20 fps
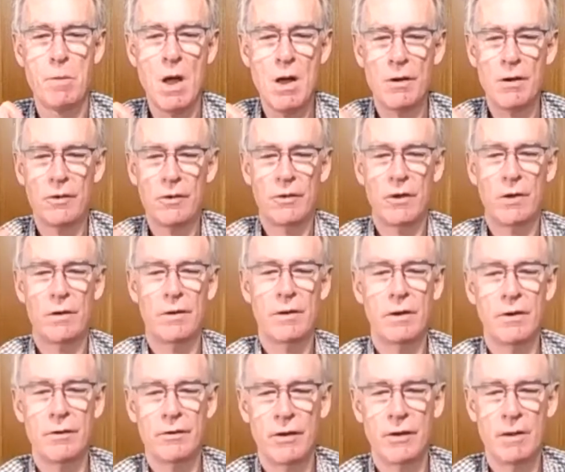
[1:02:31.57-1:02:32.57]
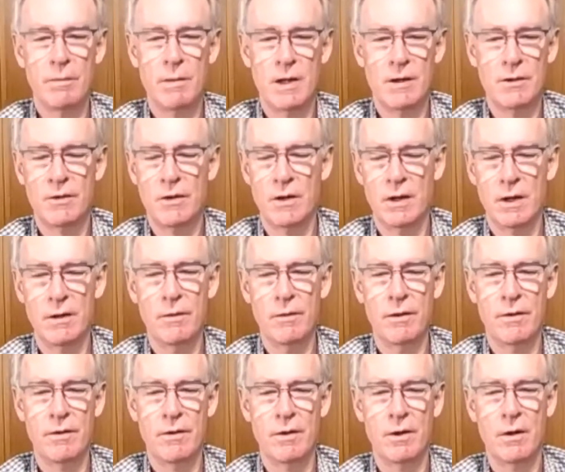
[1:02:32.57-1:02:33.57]
So Thursday, March the
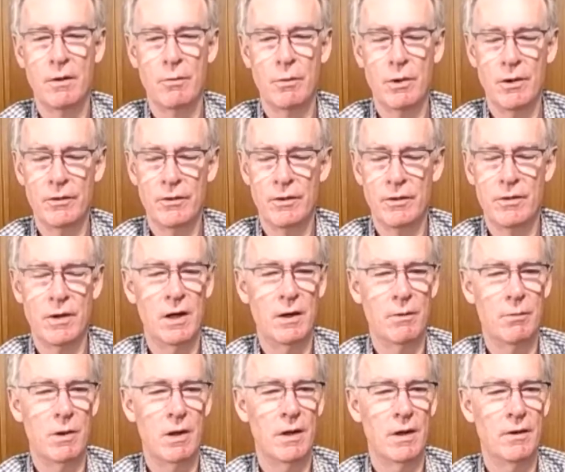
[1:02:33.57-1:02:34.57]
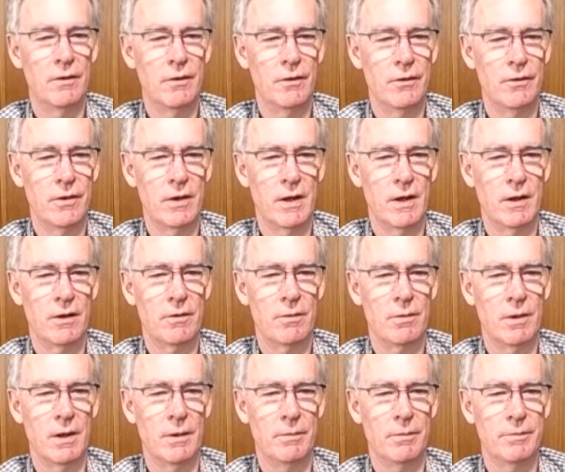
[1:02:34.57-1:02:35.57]
11th, West Australian Wines is the next
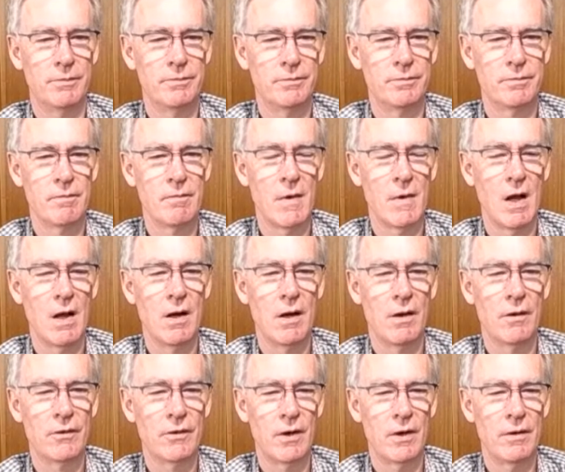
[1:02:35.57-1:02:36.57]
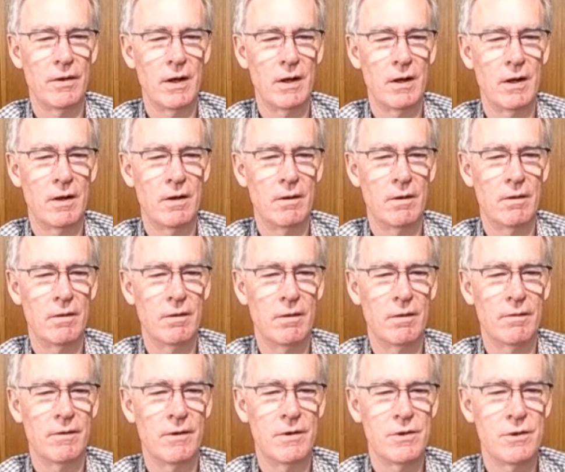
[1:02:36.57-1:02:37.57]
one. So thank you
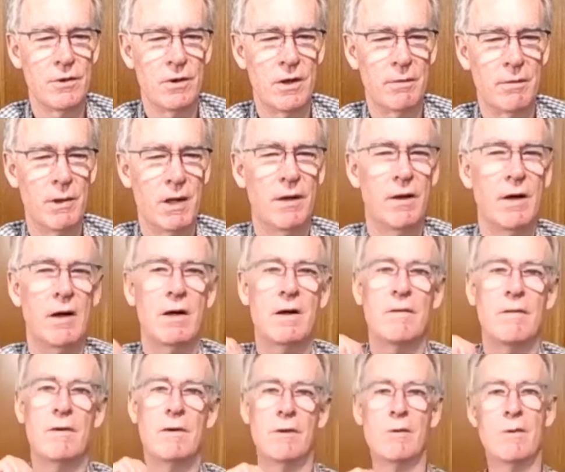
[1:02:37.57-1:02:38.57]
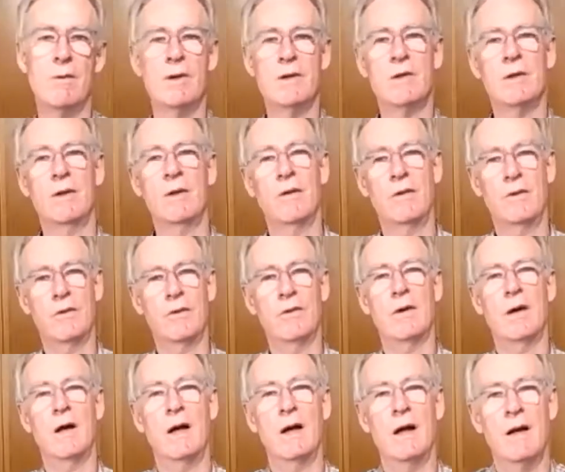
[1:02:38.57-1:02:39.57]
for joining me and thank you for your questions.
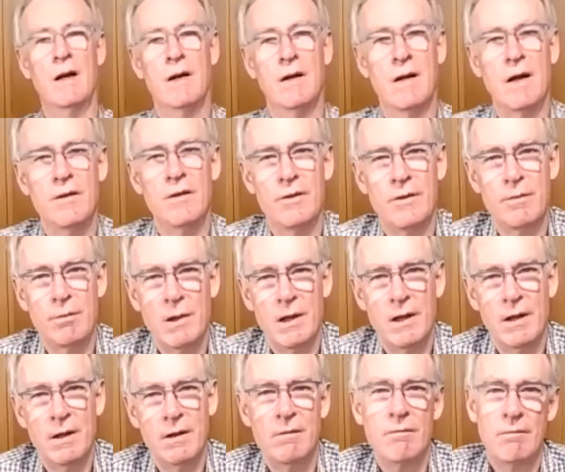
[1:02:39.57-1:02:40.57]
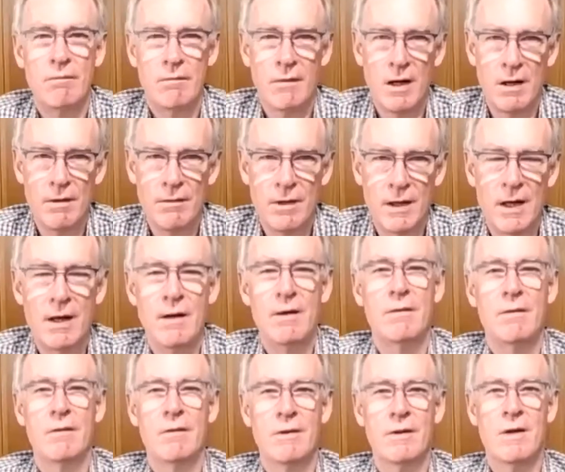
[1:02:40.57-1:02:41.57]
And that's me over and
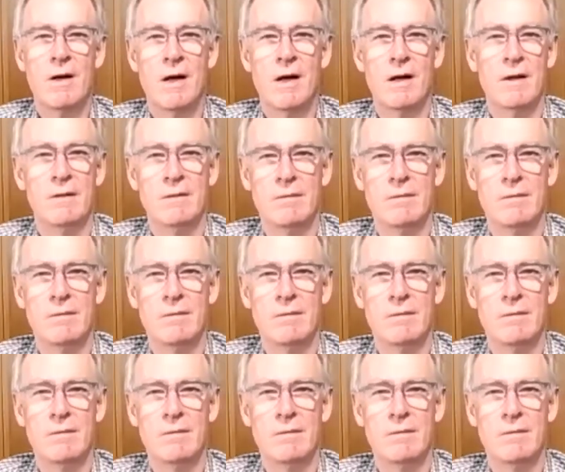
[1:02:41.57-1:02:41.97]
out. Good night.